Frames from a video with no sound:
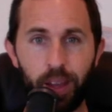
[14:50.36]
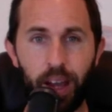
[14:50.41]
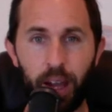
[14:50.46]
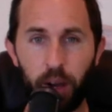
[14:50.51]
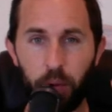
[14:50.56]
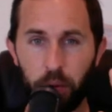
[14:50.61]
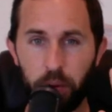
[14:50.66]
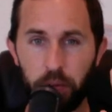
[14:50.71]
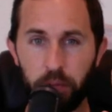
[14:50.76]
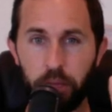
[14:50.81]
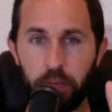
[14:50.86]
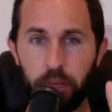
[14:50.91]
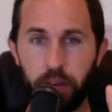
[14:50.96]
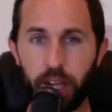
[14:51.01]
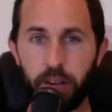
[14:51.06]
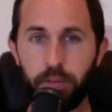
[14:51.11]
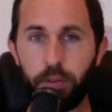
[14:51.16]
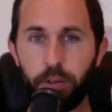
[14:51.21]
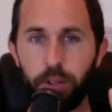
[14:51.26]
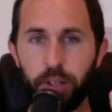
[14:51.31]
I would have
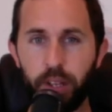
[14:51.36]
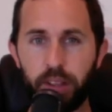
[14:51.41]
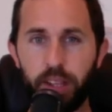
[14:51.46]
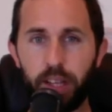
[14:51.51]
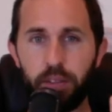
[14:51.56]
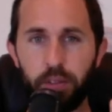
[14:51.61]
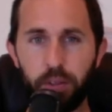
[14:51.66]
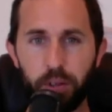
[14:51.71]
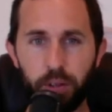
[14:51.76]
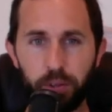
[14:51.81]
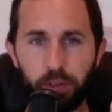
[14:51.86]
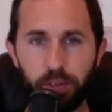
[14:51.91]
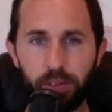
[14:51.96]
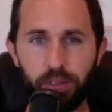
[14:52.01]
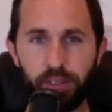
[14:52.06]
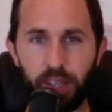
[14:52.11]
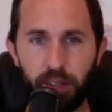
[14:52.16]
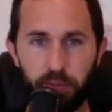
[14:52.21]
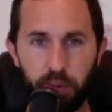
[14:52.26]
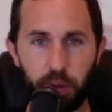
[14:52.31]
never done that though,
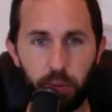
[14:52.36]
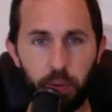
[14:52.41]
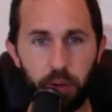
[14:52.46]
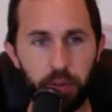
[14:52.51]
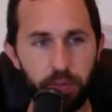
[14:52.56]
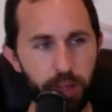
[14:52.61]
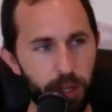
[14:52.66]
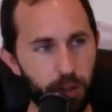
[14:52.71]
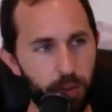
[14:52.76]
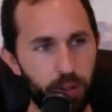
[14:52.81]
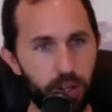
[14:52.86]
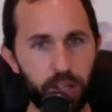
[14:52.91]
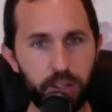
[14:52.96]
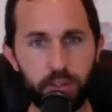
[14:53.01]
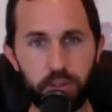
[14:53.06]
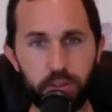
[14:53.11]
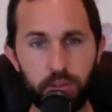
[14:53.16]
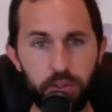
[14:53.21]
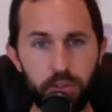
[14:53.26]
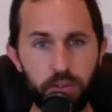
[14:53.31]
if I would have held on
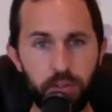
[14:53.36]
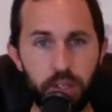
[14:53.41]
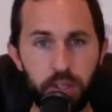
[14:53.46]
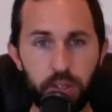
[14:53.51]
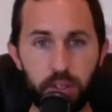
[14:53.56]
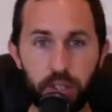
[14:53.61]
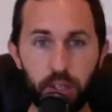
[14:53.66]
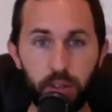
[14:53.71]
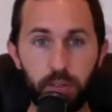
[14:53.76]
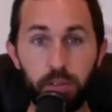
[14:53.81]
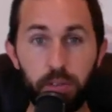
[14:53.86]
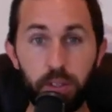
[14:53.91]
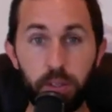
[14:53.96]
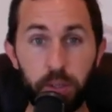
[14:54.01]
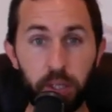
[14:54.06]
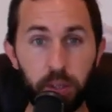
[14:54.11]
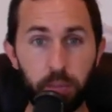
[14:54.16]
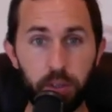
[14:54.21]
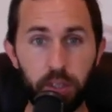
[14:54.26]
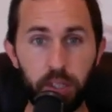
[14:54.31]
to these
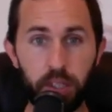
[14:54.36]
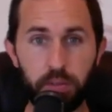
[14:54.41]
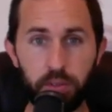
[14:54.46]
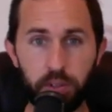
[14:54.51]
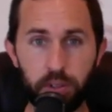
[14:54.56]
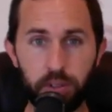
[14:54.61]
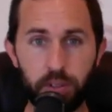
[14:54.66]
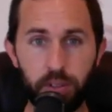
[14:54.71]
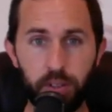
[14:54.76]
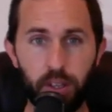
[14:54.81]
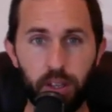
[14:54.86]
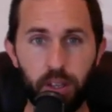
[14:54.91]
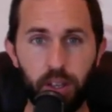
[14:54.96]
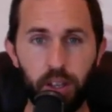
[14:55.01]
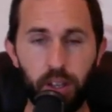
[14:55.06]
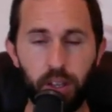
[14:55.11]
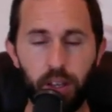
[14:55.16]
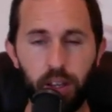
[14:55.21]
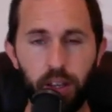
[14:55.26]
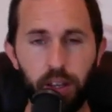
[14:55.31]
self-limiting beliefs.
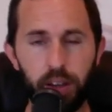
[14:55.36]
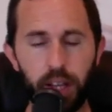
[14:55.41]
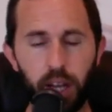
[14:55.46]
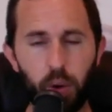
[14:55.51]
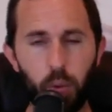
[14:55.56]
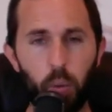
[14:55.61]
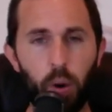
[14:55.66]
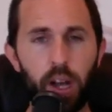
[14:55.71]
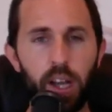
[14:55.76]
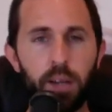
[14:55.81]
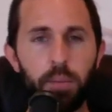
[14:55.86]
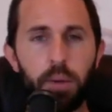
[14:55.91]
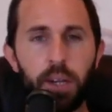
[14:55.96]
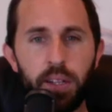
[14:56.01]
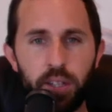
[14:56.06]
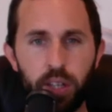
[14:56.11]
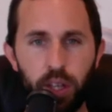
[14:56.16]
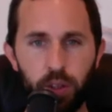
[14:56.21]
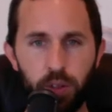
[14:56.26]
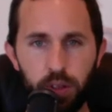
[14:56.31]
Now, why am I
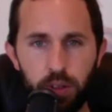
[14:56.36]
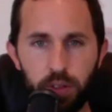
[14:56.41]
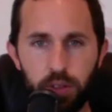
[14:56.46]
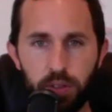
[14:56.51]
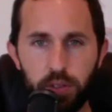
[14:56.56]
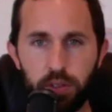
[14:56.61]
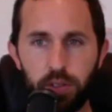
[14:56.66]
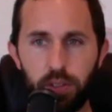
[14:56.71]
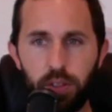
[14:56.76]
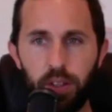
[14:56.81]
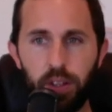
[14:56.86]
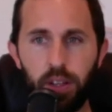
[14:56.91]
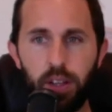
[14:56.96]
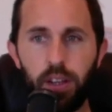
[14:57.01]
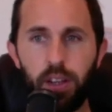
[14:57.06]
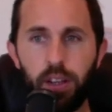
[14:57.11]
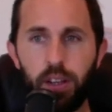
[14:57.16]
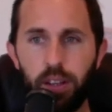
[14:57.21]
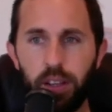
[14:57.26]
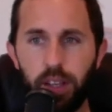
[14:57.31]
telling this?
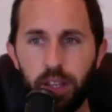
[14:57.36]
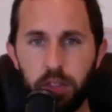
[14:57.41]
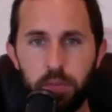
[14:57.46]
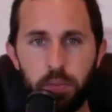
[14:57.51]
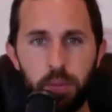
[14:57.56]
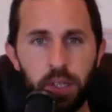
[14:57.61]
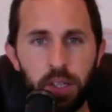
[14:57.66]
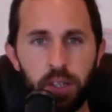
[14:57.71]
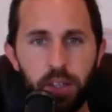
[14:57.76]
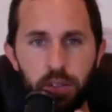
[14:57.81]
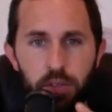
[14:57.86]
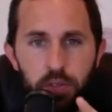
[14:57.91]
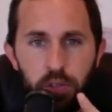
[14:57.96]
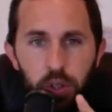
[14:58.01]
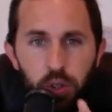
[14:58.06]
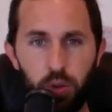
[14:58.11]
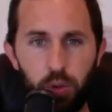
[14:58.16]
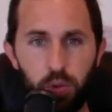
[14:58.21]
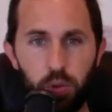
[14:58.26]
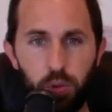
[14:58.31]
It's because
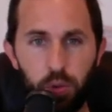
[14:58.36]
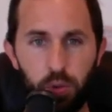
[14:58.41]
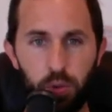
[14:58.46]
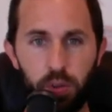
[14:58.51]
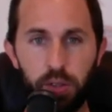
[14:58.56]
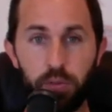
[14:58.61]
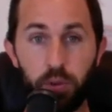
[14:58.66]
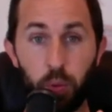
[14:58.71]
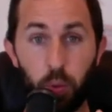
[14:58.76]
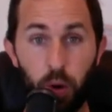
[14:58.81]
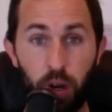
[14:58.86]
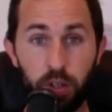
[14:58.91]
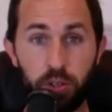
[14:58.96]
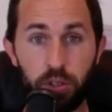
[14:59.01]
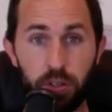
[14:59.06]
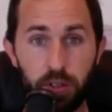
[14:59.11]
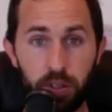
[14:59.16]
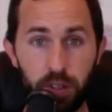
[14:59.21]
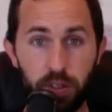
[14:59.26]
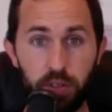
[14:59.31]
you, if you're
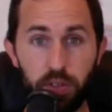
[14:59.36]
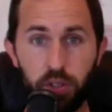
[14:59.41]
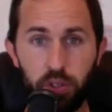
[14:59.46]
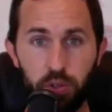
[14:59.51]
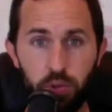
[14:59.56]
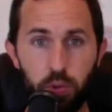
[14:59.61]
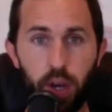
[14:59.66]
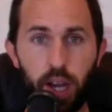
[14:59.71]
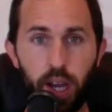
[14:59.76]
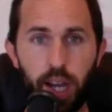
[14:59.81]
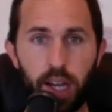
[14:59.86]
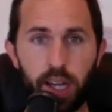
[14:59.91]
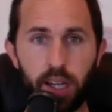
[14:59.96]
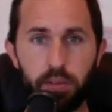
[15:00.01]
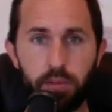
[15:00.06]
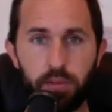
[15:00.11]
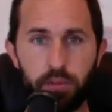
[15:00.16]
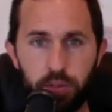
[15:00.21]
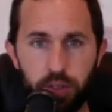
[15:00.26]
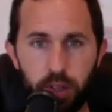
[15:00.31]
watching this, you
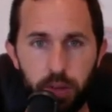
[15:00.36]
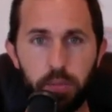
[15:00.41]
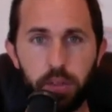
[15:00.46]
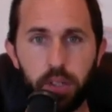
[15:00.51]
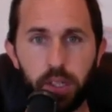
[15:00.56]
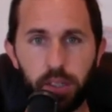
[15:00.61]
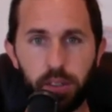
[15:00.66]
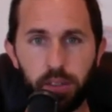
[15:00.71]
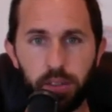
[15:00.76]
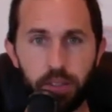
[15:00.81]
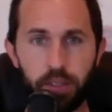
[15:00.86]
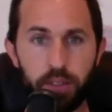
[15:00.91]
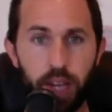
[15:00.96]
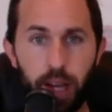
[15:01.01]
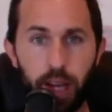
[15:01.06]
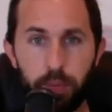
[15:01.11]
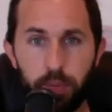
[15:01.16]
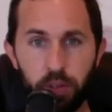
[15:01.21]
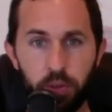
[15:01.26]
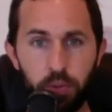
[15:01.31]
have something that's
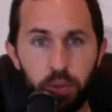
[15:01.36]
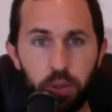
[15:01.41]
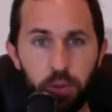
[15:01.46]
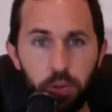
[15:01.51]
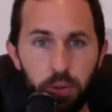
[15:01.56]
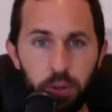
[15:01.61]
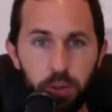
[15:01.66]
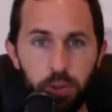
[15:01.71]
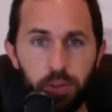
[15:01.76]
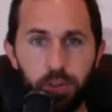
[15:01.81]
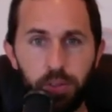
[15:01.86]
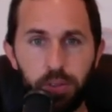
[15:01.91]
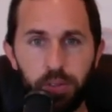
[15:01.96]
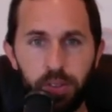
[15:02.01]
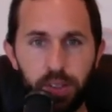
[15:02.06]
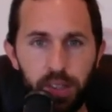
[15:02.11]
happened to you when you're little.